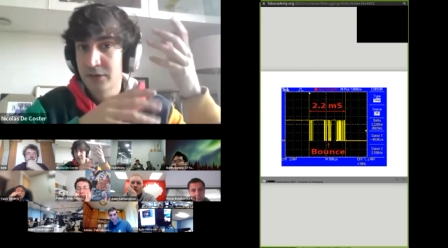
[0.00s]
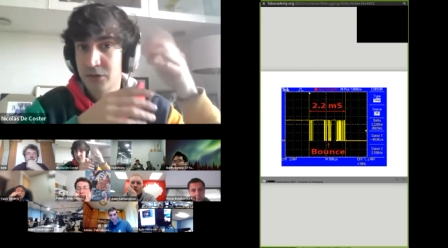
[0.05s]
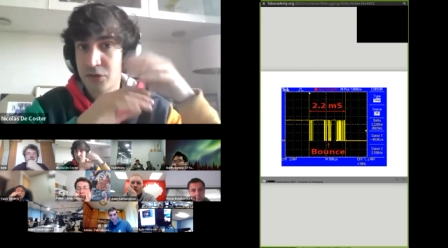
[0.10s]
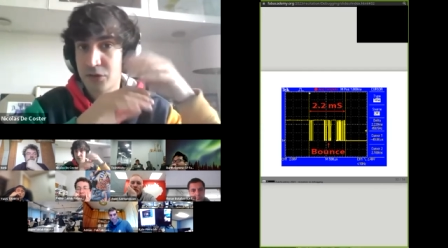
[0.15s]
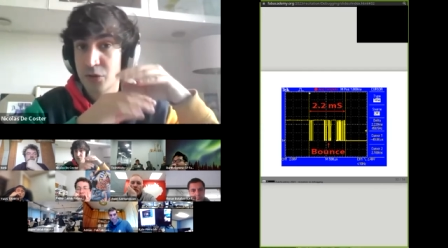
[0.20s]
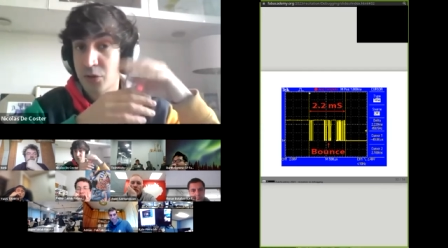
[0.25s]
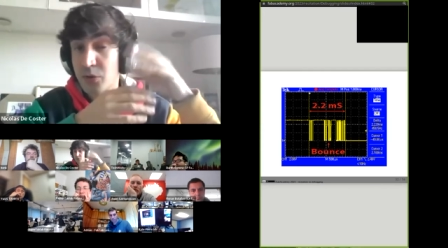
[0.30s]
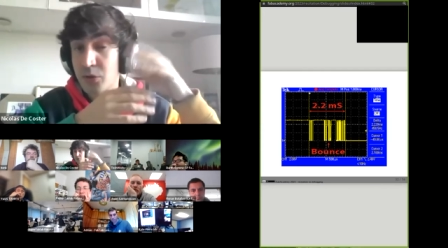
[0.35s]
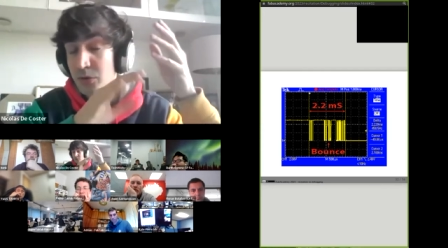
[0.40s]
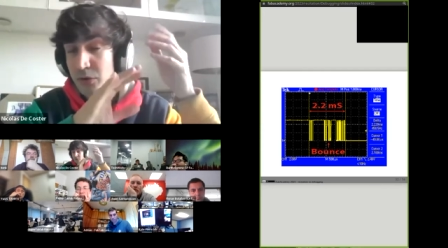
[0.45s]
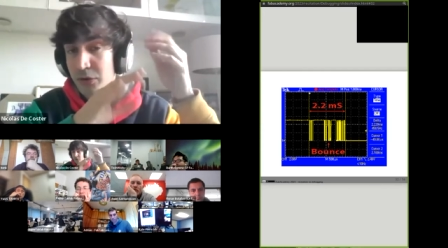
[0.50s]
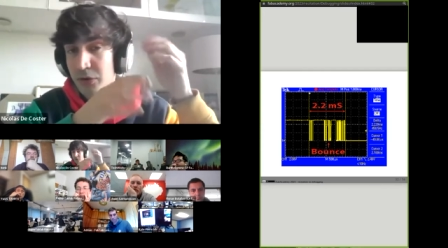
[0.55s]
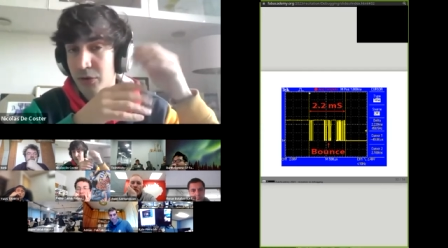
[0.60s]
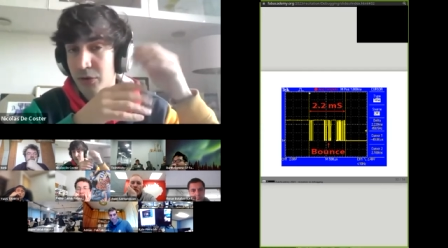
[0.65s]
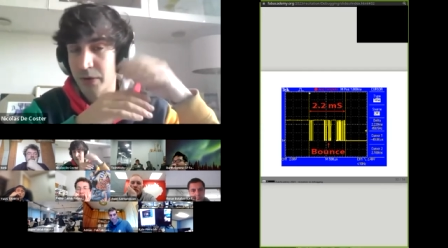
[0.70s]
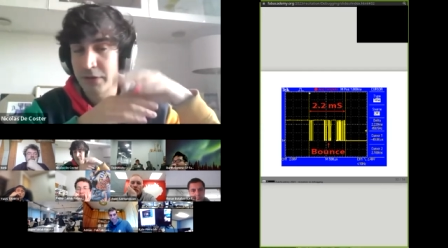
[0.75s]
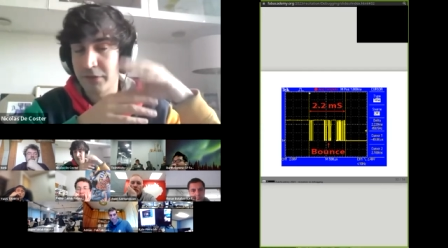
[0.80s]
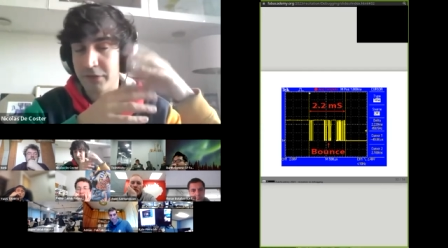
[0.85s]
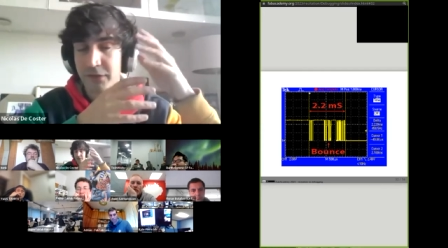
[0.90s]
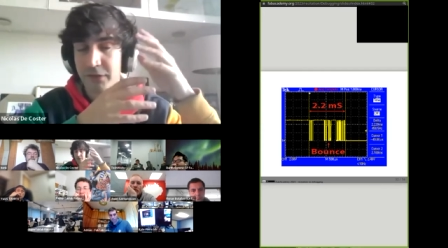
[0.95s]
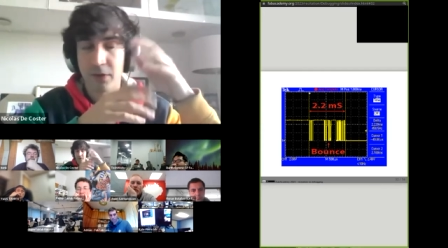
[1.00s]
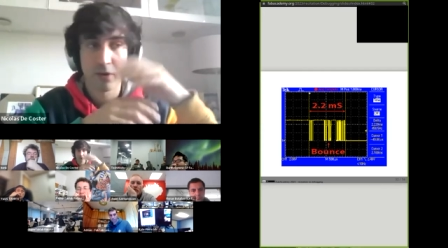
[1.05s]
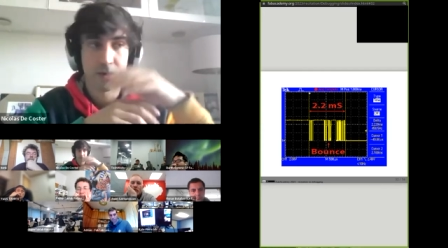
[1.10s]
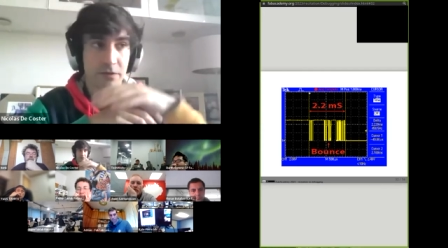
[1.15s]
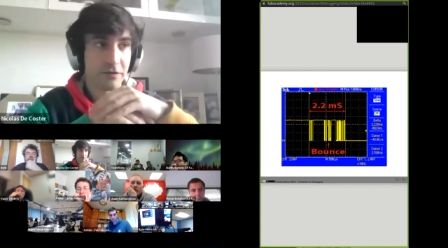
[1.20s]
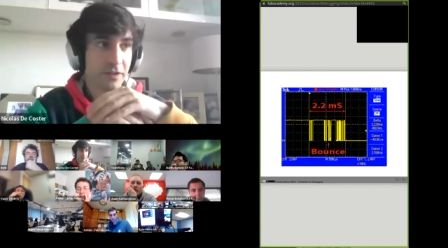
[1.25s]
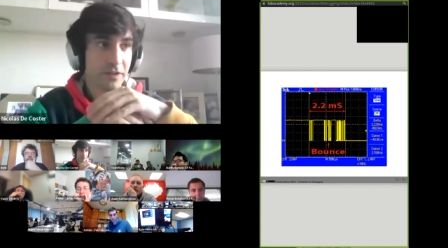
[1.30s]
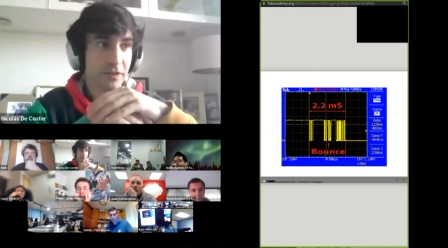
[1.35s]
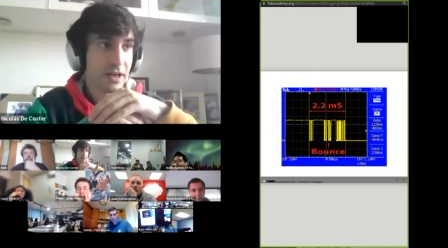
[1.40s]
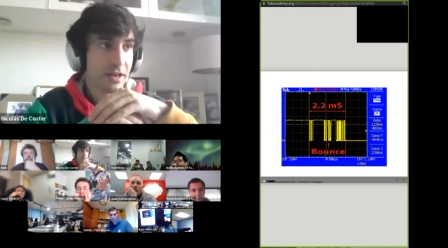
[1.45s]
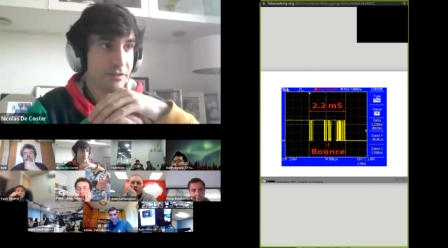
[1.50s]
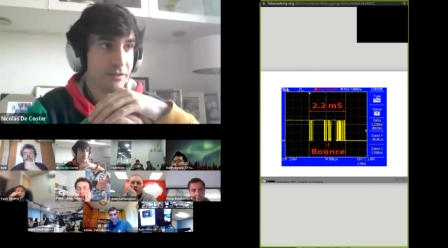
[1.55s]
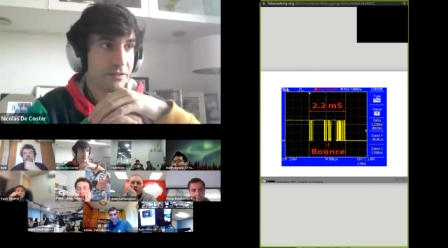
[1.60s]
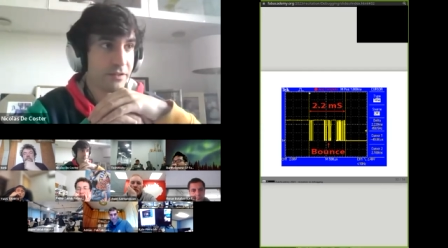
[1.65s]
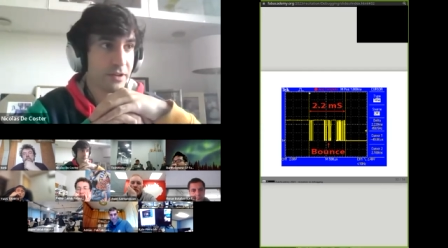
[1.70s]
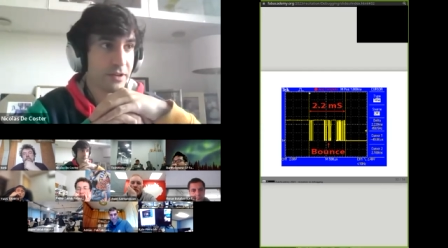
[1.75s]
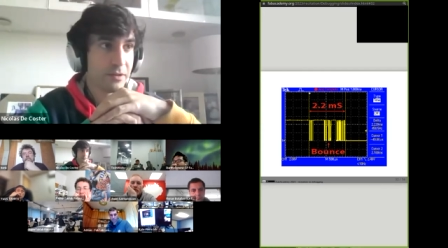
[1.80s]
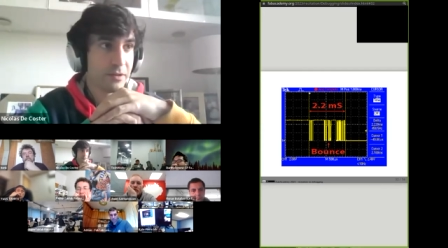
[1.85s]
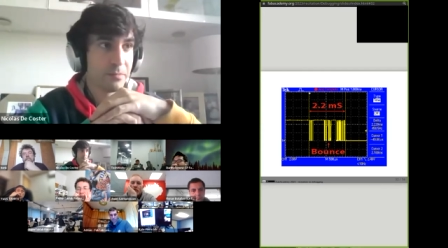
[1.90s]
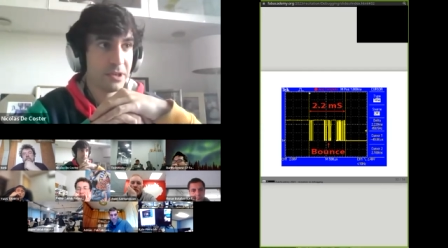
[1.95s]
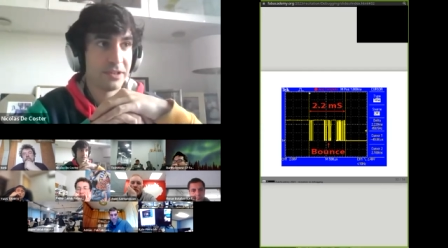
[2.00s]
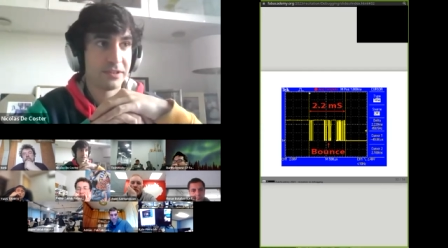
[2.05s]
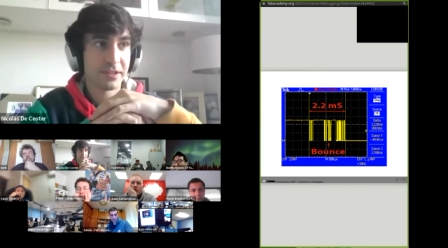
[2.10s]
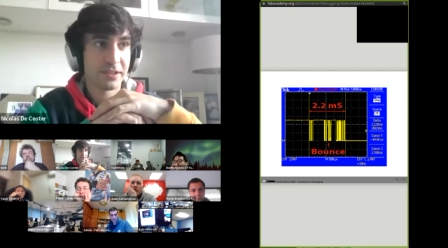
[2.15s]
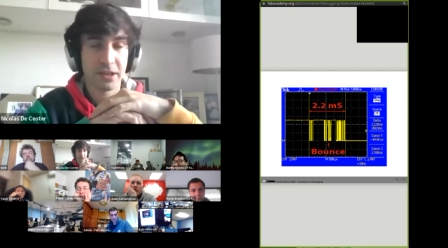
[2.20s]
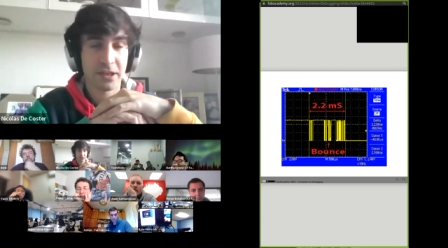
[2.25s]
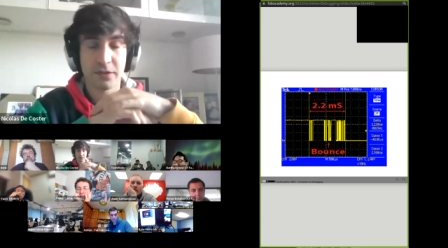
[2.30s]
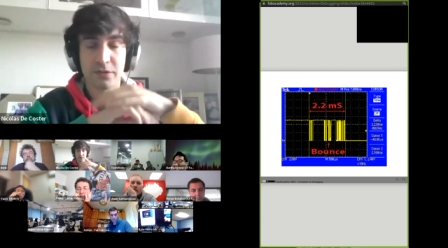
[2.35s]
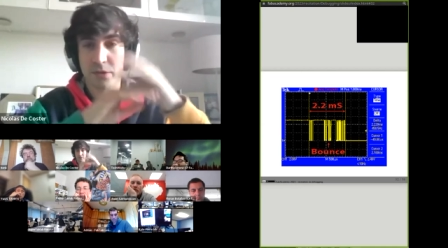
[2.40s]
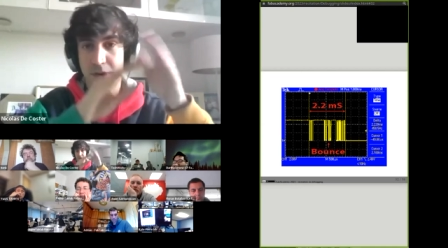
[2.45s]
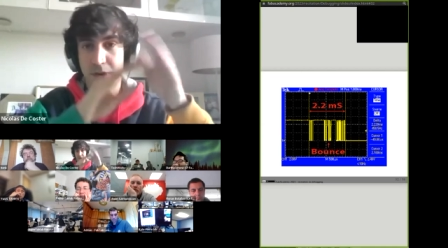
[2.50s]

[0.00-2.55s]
2, 3, 4, 5 milliseconds,